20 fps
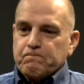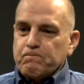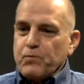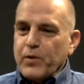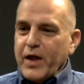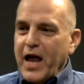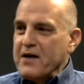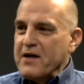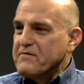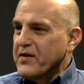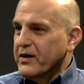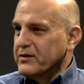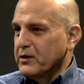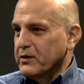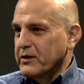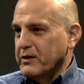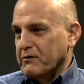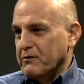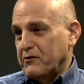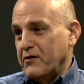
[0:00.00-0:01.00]
I felt a
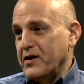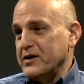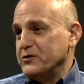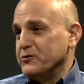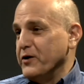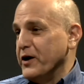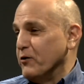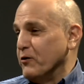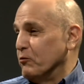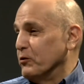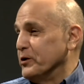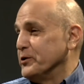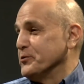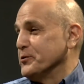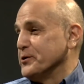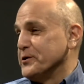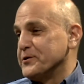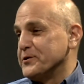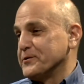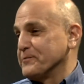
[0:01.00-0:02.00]
little frustrated, which
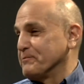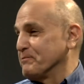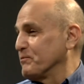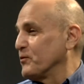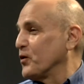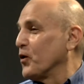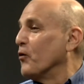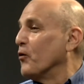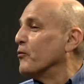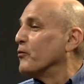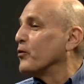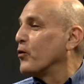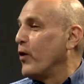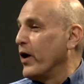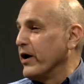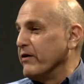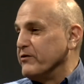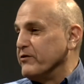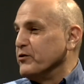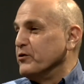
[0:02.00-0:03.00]
was quite a
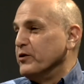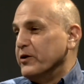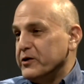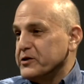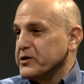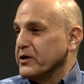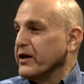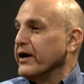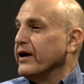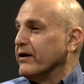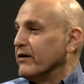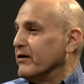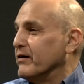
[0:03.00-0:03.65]
few years later.